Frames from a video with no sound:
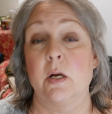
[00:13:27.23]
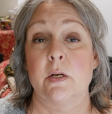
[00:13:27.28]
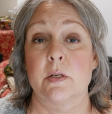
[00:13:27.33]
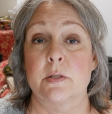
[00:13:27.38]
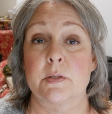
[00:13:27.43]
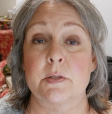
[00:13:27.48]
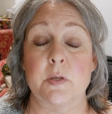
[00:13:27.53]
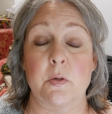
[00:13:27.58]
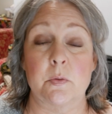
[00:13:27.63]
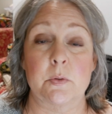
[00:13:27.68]

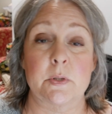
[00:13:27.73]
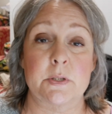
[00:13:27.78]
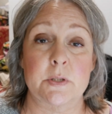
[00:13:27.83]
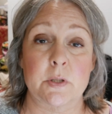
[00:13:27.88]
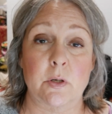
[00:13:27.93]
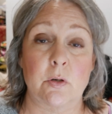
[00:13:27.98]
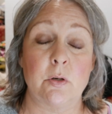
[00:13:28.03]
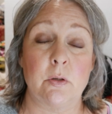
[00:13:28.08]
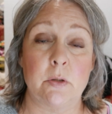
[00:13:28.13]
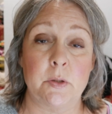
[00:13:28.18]
and
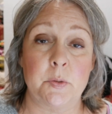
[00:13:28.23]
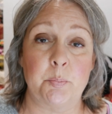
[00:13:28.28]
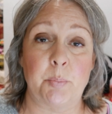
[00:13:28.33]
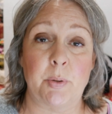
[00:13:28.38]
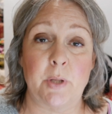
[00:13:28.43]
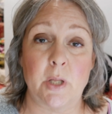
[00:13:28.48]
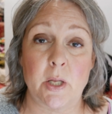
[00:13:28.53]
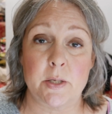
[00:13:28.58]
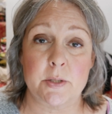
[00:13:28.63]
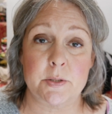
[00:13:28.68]
so it's a
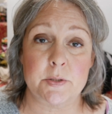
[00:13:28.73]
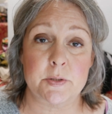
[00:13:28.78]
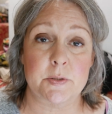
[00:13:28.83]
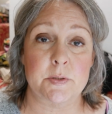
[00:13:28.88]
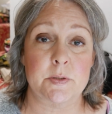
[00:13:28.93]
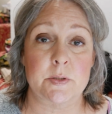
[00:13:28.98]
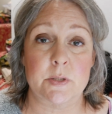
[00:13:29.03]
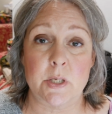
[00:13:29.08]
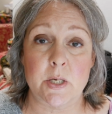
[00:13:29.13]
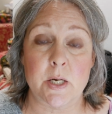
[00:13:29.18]
good
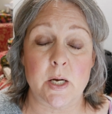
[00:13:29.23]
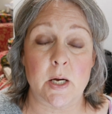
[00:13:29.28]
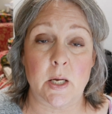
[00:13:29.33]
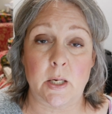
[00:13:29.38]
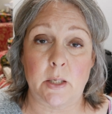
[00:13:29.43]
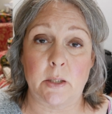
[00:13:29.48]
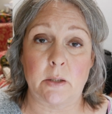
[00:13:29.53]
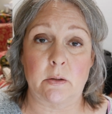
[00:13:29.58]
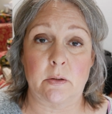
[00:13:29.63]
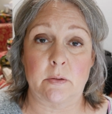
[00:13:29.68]
place
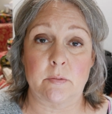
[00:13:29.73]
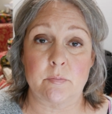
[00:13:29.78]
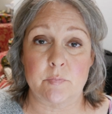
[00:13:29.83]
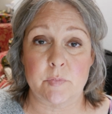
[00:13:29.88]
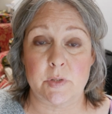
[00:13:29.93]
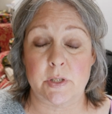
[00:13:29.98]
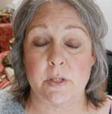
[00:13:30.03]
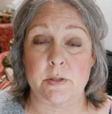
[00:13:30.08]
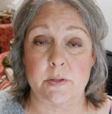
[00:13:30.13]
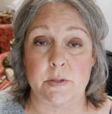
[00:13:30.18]
kind of
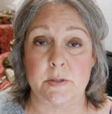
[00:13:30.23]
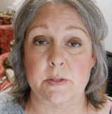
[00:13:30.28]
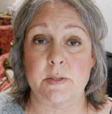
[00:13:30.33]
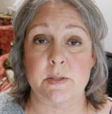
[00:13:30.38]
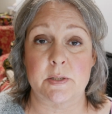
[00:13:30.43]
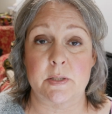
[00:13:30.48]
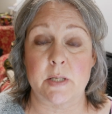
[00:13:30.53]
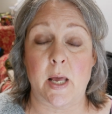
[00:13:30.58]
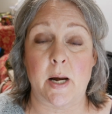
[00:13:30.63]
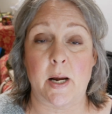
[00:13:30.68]

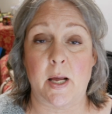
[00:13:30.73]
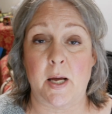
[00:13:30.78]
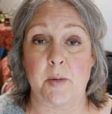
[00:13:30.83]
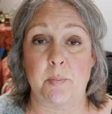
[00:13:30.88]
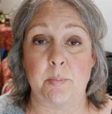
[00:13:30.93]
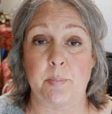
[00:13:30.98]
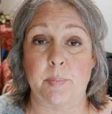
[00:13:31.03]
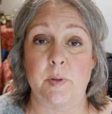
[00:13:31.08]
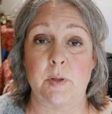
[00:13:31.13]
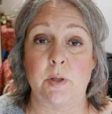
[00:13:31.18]
to
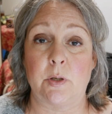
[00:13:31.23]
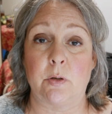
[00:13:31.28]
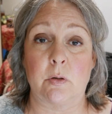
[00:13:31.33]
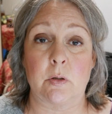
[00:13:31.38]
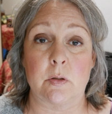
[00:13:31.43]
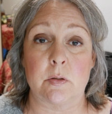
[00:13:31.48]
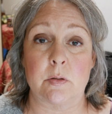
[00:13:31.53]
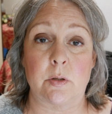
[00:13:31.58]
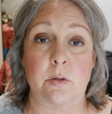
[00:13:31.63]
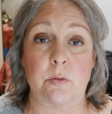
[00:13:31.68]
set up,
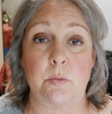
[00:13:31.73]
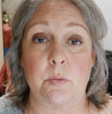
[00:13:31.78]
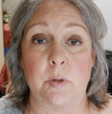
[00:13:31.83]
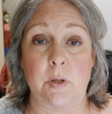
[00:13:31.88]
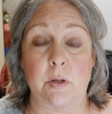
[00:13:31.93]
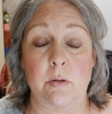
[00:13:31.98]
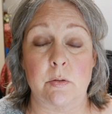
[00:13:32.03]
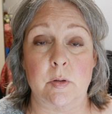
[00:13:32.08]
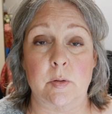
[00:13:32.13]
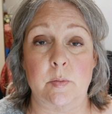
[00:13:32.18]
and you can
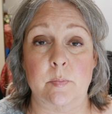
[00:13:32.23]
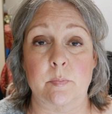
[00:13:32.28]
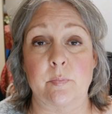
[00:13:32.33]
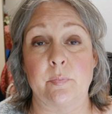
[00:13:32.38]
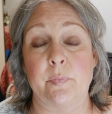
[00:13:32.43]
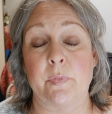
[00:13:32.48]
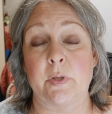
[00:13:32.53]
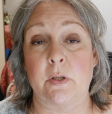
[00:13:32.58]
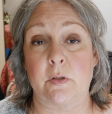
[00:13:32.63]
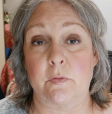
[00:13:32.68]
do
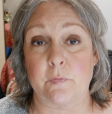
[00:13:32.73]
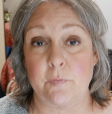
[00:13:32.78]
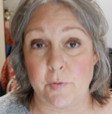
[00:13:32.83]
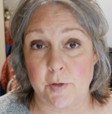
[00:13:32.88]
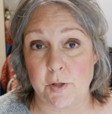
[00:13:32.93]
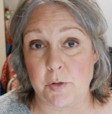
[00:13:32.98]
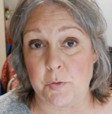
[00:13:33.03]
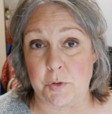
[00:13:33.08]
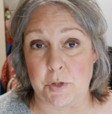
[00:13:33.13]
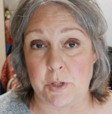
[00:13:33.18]
your
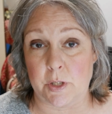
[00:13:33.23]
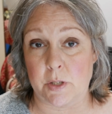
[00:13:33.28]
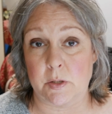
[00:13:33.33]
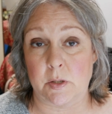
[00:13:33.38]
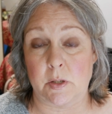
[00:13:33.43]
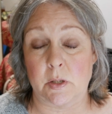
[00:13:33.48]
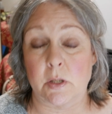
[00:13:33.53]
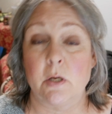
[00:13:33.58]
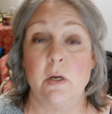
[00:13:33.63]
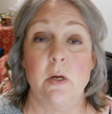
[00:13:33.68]

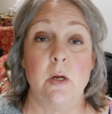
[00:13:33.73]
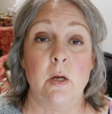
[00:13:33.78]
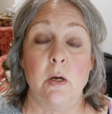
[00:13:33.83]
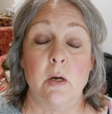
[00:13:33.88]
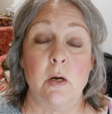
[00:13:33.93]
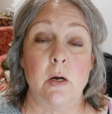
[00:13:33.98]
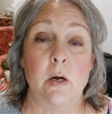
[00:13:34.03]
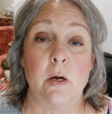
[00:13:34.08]
infusion.